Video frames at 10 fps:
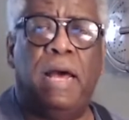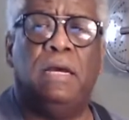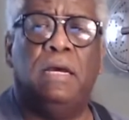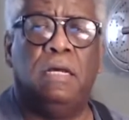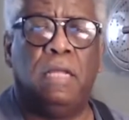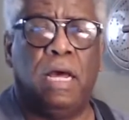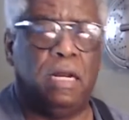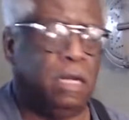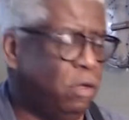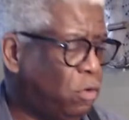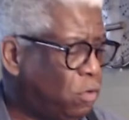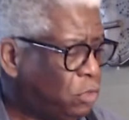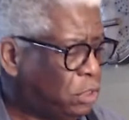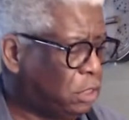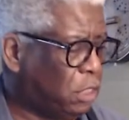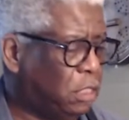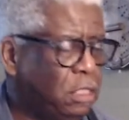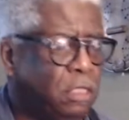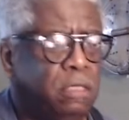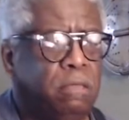hear that long
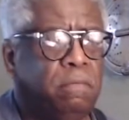song,